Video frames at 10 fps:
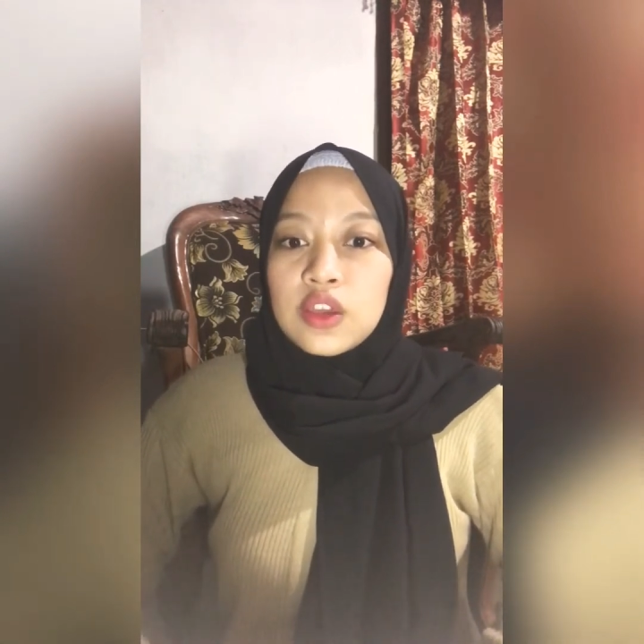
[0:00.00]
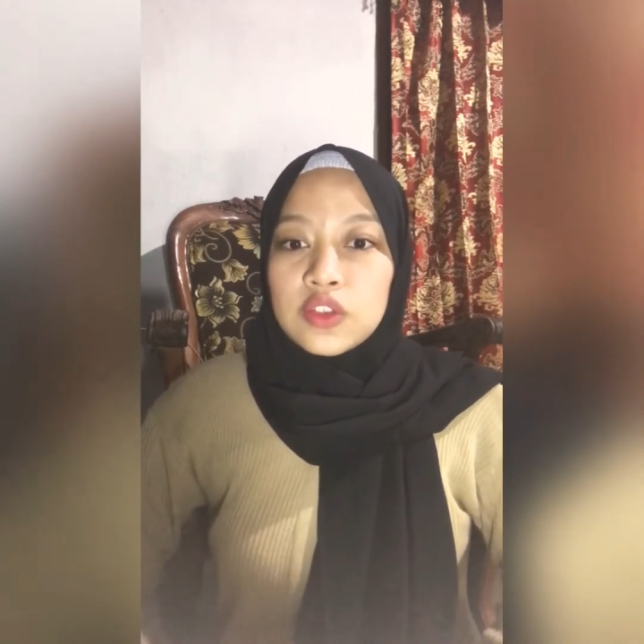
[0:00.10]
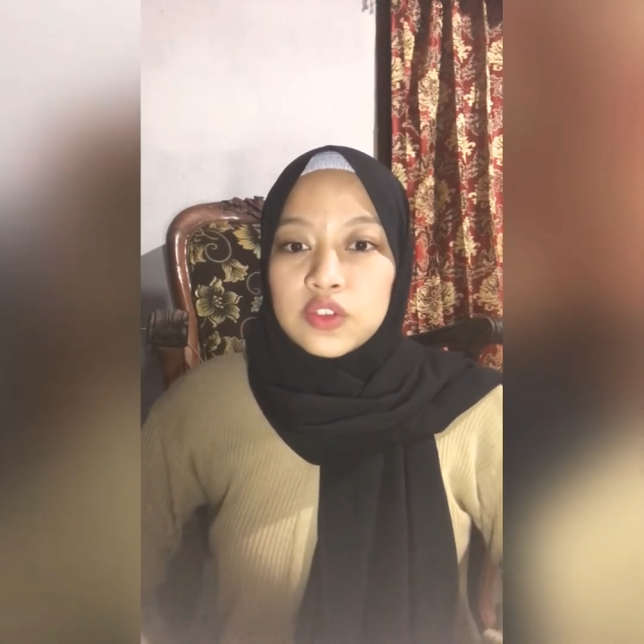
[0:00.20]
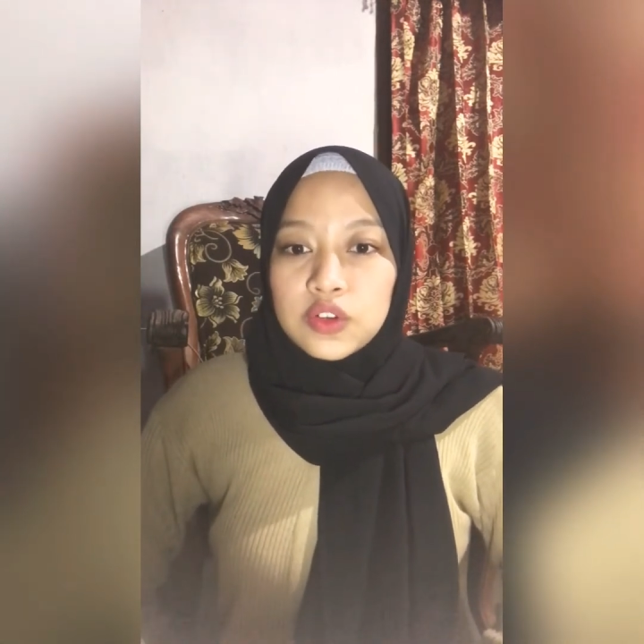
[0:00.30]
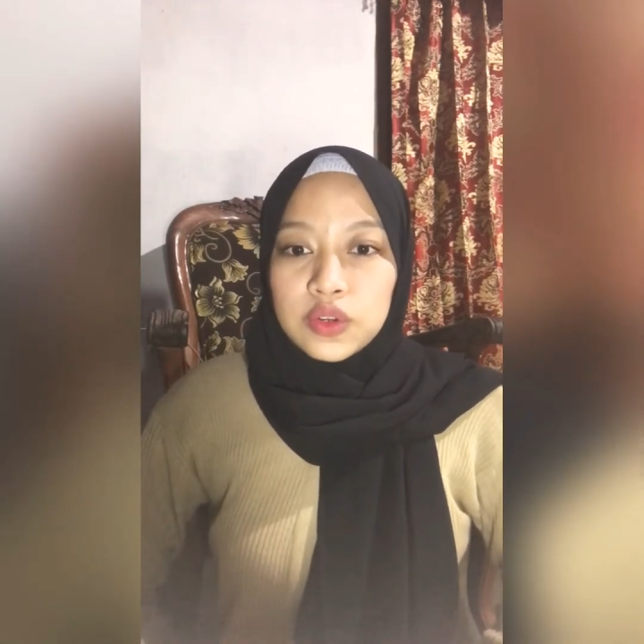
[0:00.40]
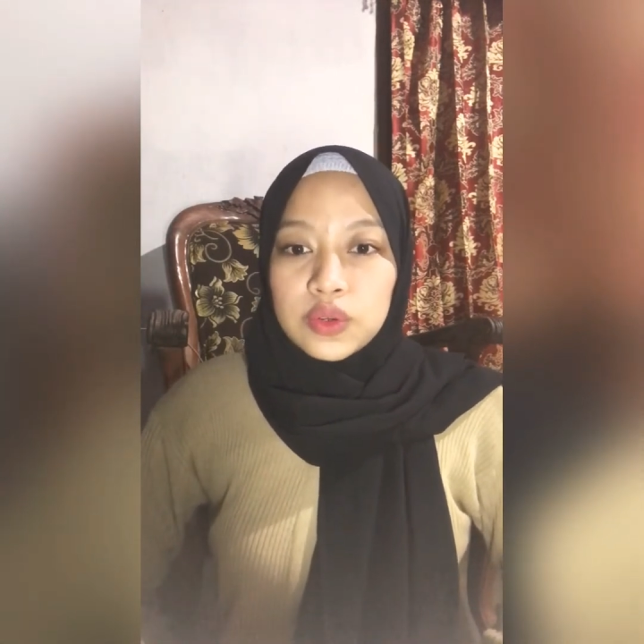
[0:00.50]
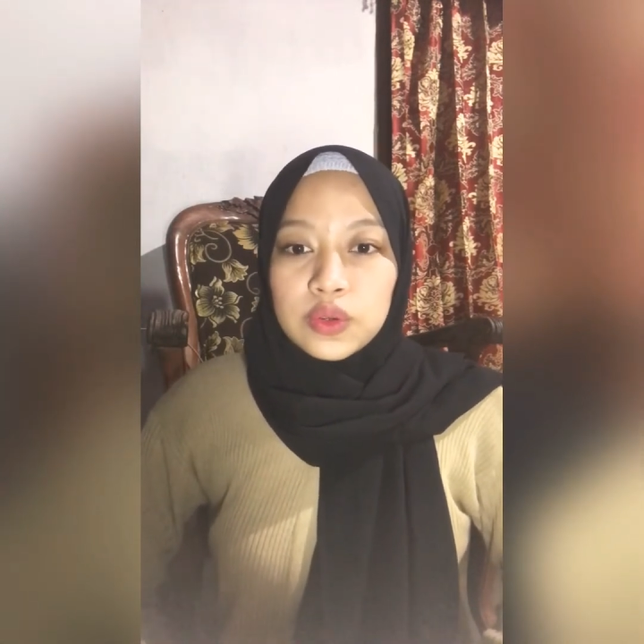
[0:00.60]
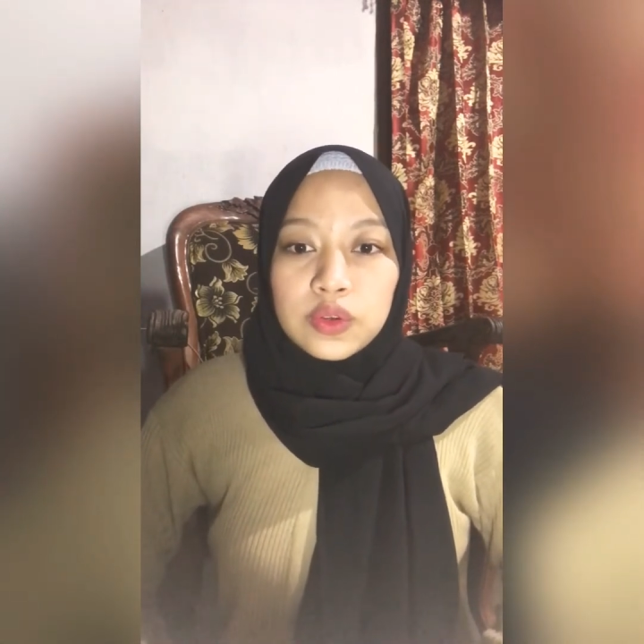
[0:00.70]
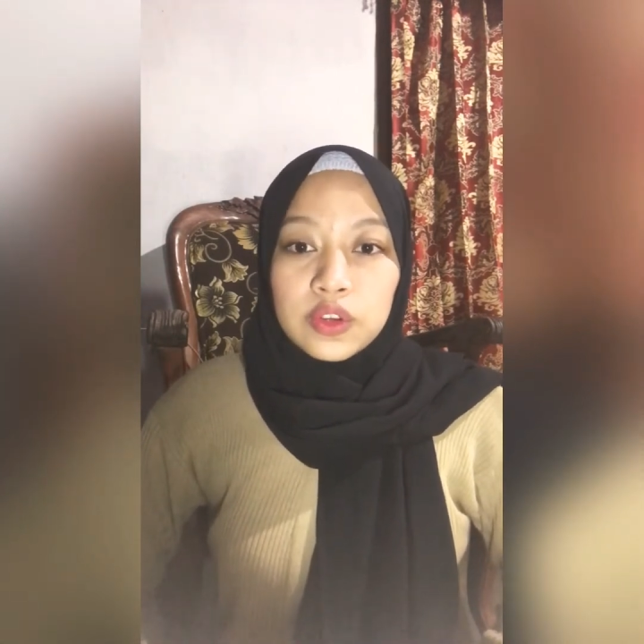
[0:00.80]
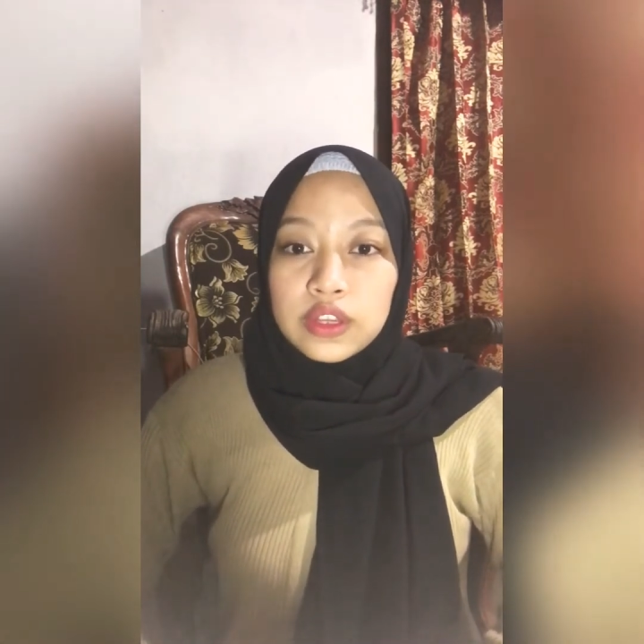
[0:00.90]

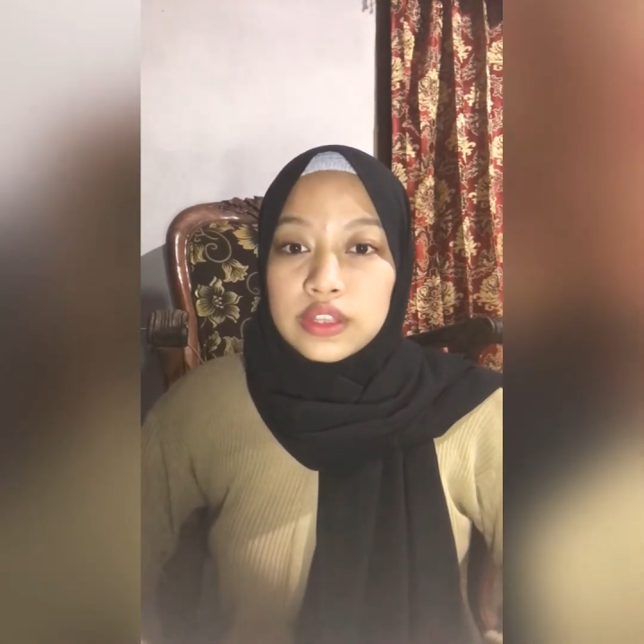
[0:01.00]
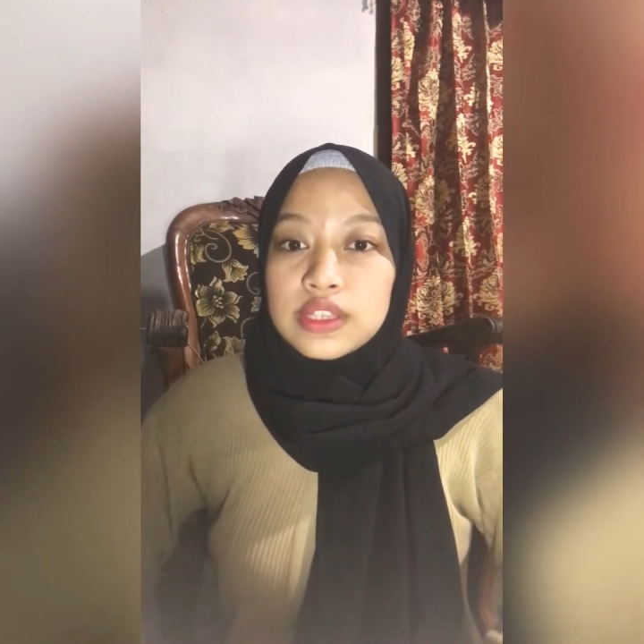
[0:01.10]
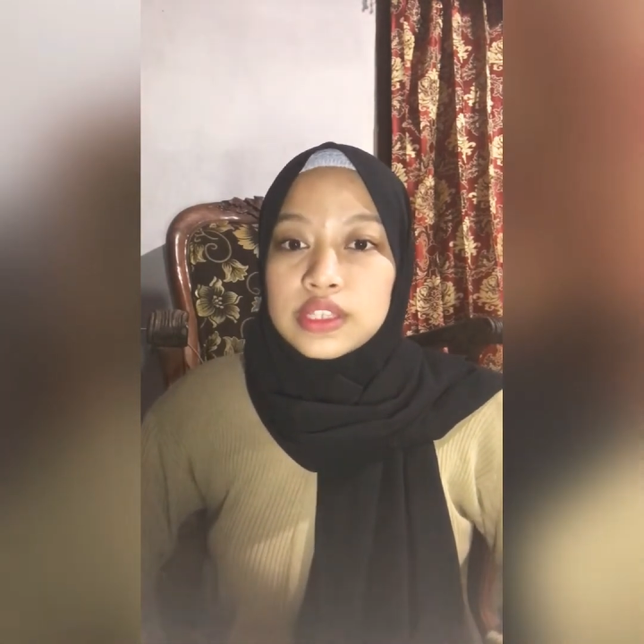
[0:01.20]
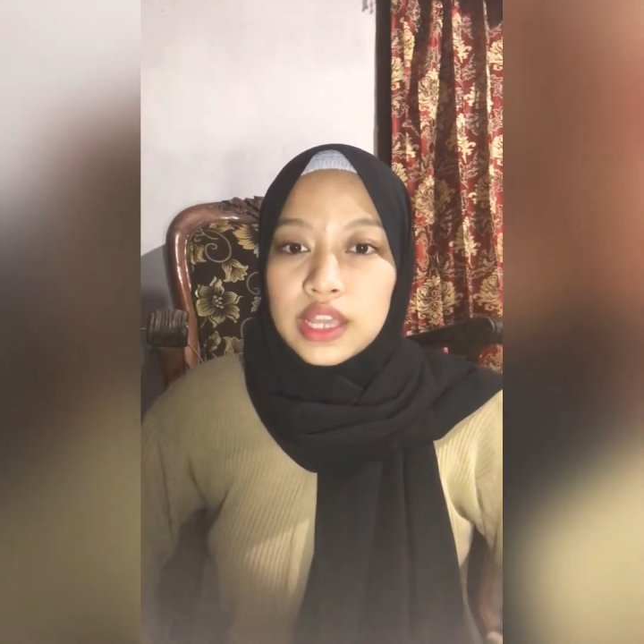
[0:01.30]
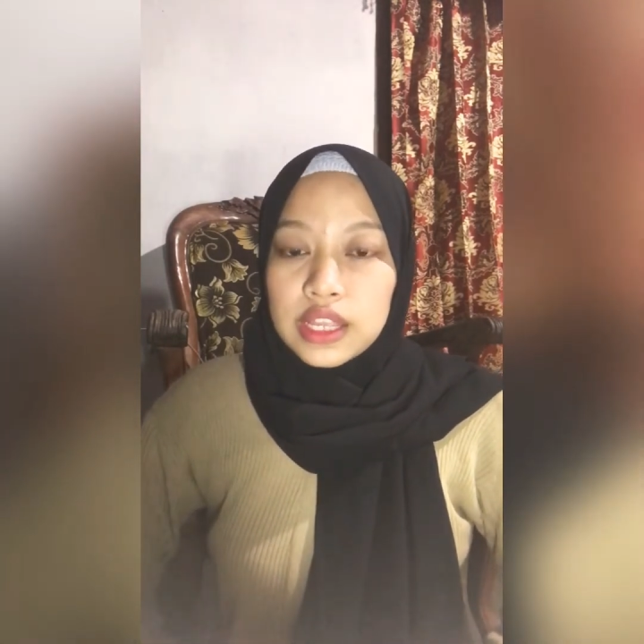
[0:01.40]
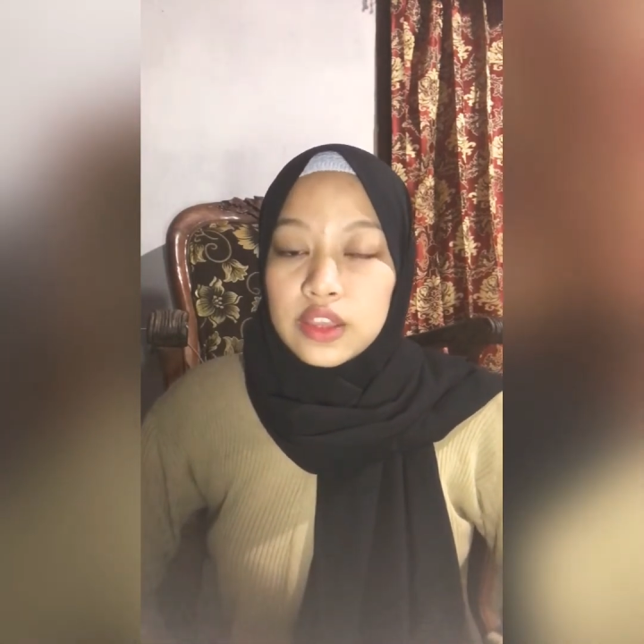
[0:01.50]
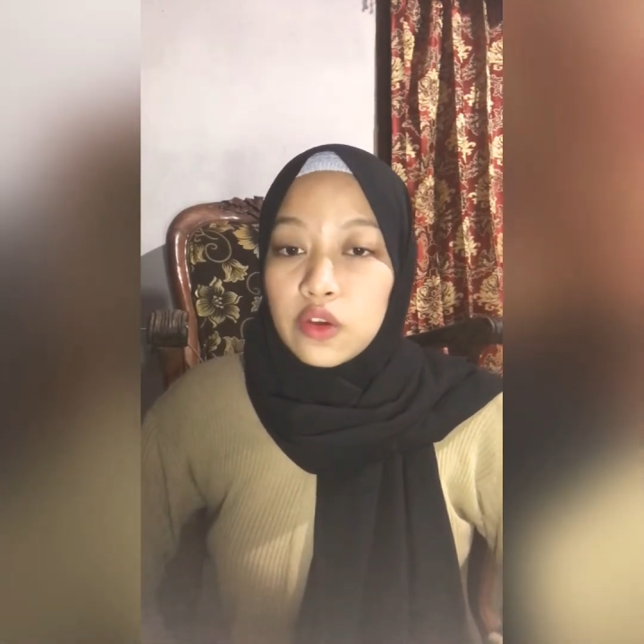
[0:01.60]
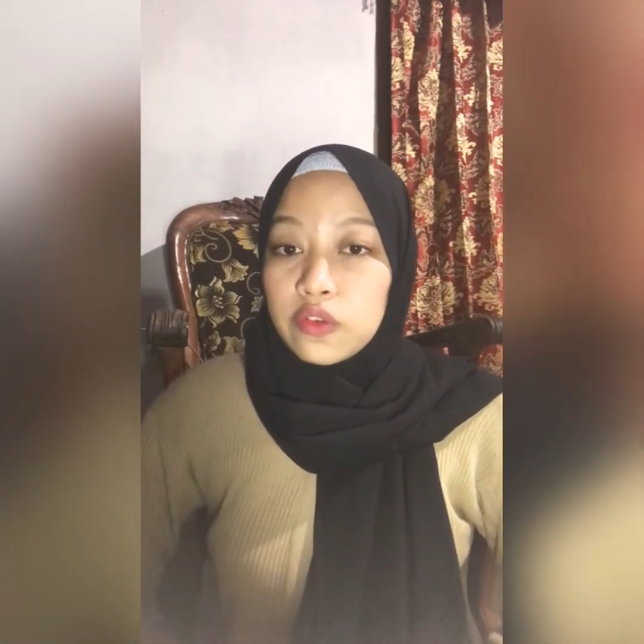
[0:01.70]
Through the Study of